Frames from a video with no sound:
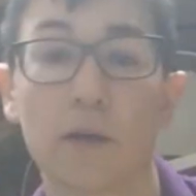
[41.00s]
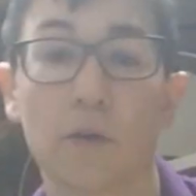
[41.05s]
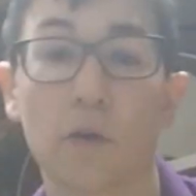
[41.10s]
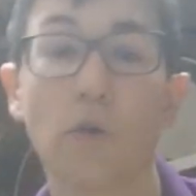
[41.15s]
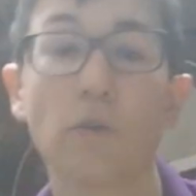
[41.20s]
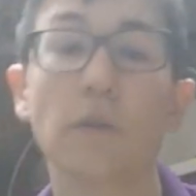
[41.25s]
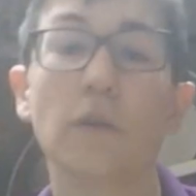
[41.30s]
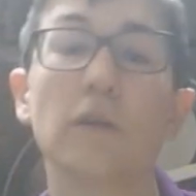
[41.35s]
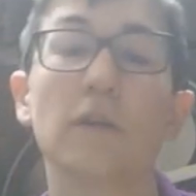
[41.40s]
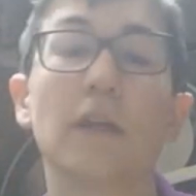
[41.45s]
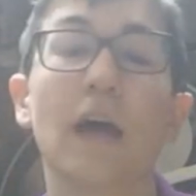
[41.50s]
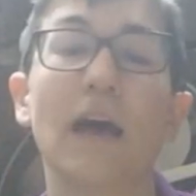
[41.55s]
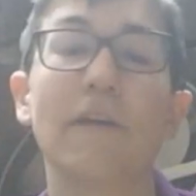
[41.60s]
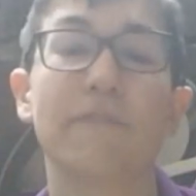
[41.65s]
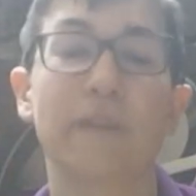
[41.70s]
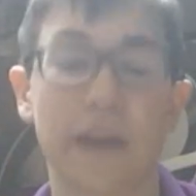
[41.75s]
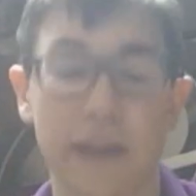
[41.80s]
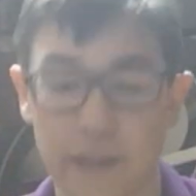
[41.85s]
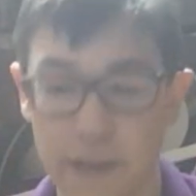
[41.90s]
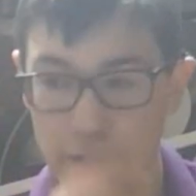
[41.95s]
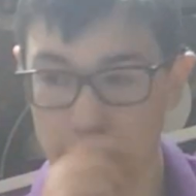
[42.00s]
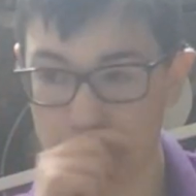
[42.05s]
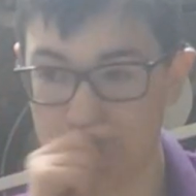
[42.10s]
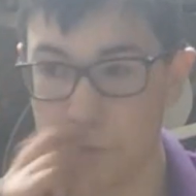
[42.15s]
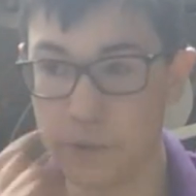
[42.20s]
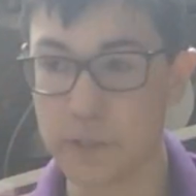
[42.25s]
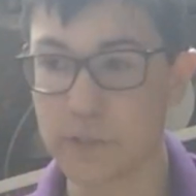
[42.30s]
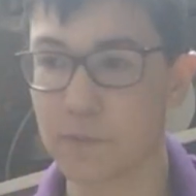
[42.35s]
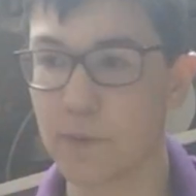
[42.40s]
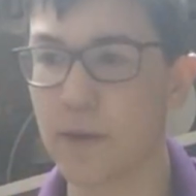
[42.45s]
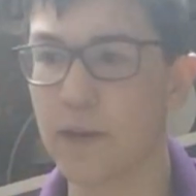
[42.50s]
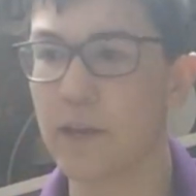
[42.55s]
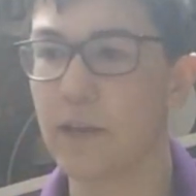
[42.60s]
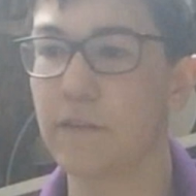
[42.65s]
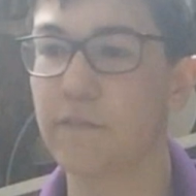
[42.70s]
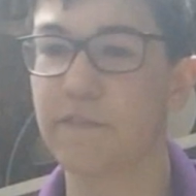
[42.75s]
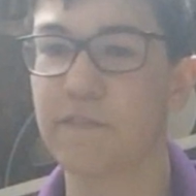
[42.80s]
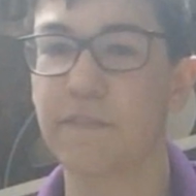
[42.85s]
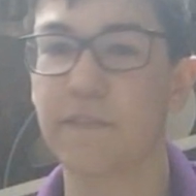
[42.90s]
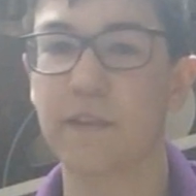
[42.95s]
Cool little life hack you can do with this one.
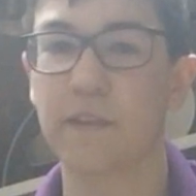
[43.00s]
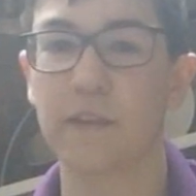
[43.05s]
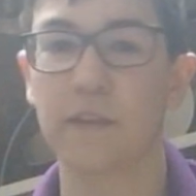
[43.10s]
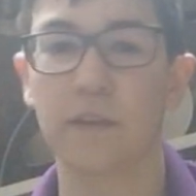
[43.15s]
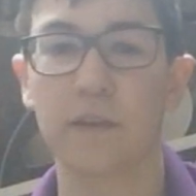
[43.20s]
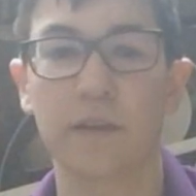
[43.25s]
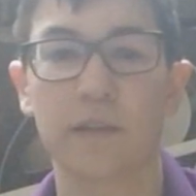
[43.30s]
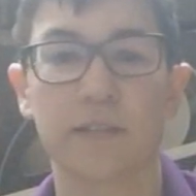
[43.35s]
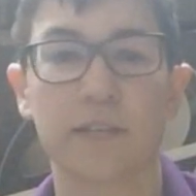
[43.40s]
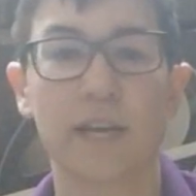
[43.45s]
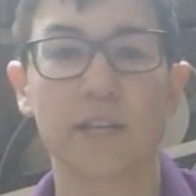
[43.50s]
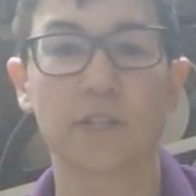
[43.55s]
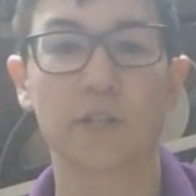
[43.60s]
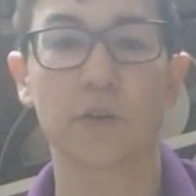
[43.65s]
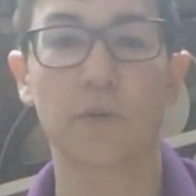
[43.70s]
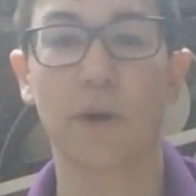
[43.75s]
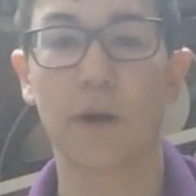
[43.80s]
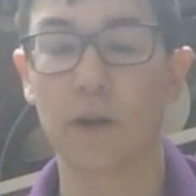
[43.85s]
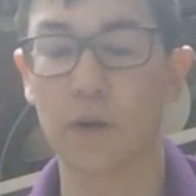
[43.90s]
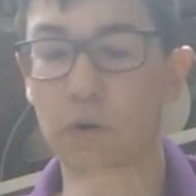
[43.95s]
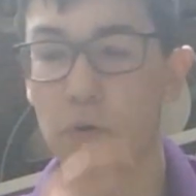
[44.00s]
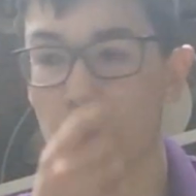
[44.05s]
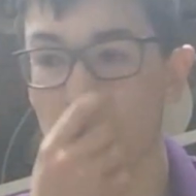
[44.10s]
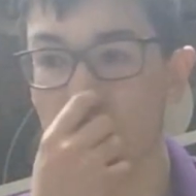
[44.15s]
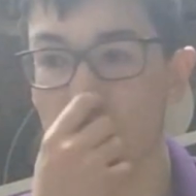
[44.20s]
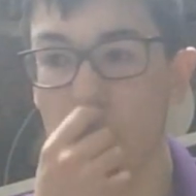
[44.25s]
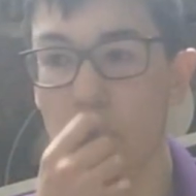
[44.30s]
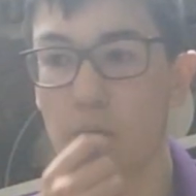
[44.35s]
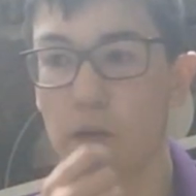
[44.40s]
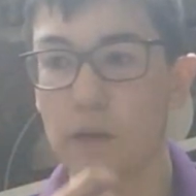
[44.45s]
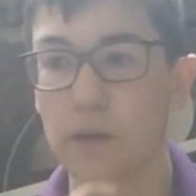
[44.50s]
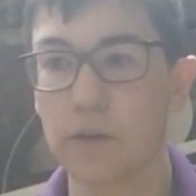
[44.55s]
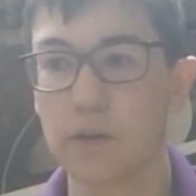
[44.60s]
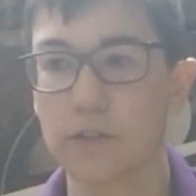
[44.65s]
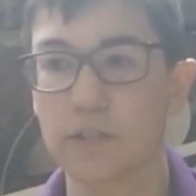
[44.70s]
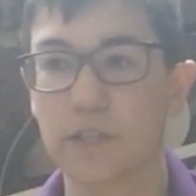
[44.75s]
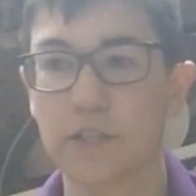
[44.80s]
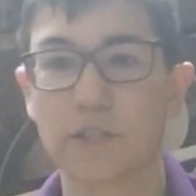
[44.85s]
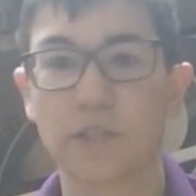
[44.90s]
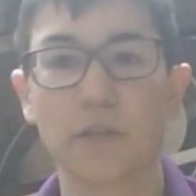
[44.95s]
It's actually quite cool
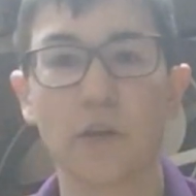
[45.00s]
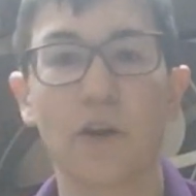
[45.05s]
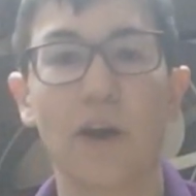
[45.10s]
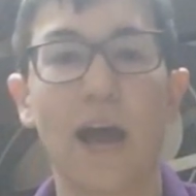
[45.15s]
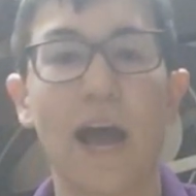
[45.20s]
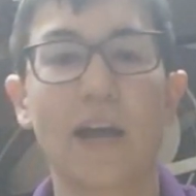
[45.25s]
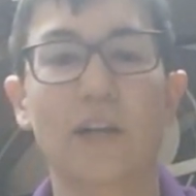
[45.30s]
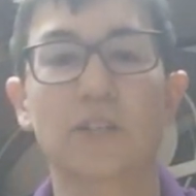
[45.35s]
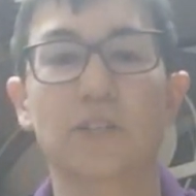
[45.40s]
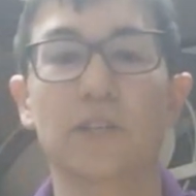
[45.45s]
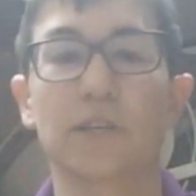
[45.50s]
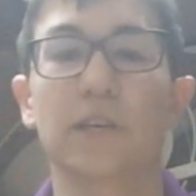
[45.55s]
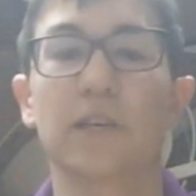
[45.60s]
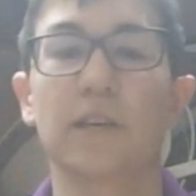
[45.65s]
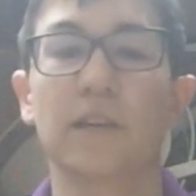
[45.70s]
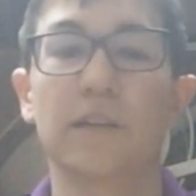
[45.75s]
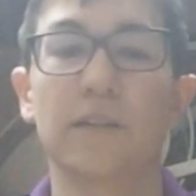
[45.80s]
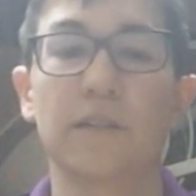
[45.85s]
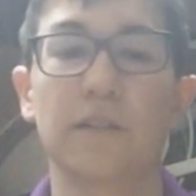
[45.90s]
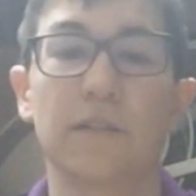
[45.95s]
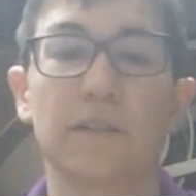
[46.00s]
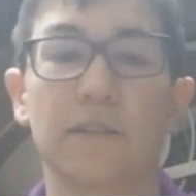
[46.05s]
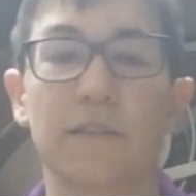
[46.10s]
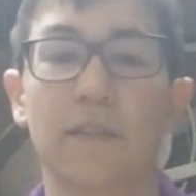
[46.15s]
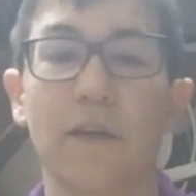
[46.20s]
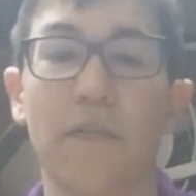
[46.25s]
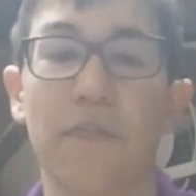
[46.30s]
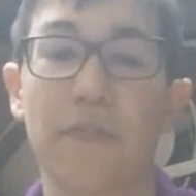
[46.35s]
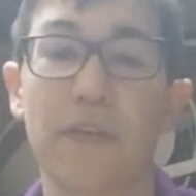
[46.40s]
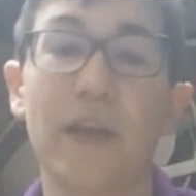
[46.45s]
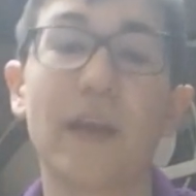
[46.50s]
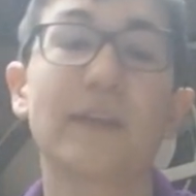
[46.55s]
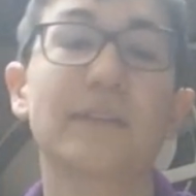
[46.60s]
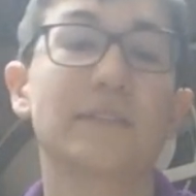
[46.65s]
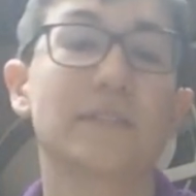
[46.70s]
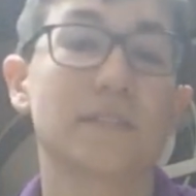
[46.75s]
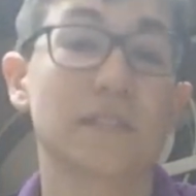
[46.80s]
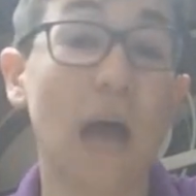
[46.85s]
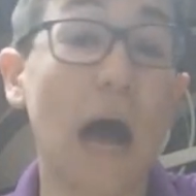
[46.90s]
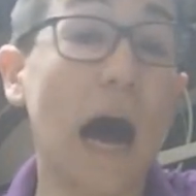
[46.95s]
because it's not actually a thing
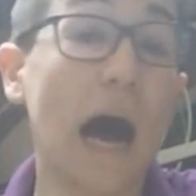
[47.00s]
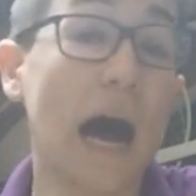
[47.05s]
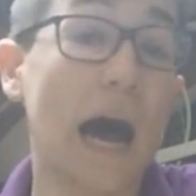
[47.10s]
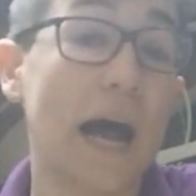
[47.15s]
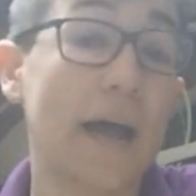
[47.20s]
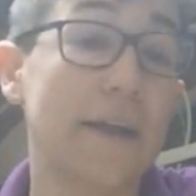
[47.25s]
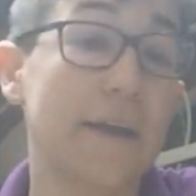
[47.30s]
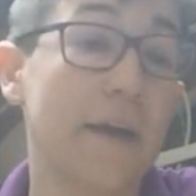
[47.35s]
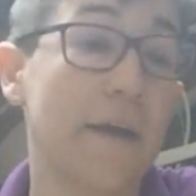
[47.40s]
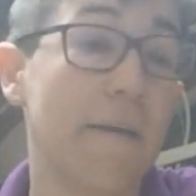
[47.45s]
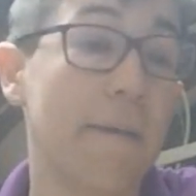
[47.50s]
inside,